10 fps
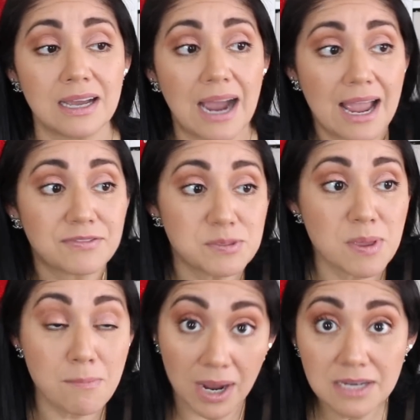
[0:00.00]
I have to
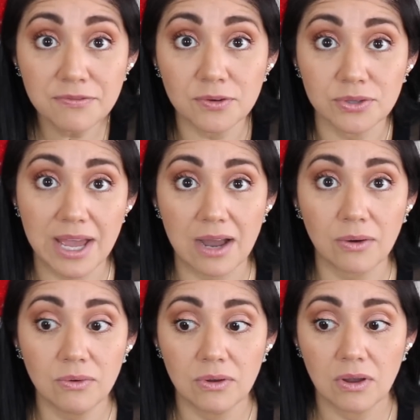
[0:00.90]
be mindful
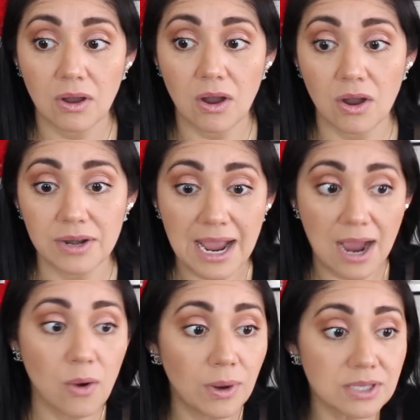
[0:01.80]
now on
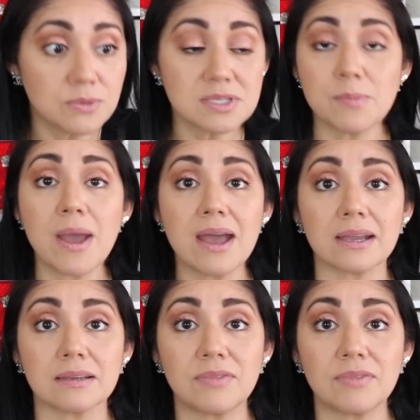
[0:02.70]
how I use the bag.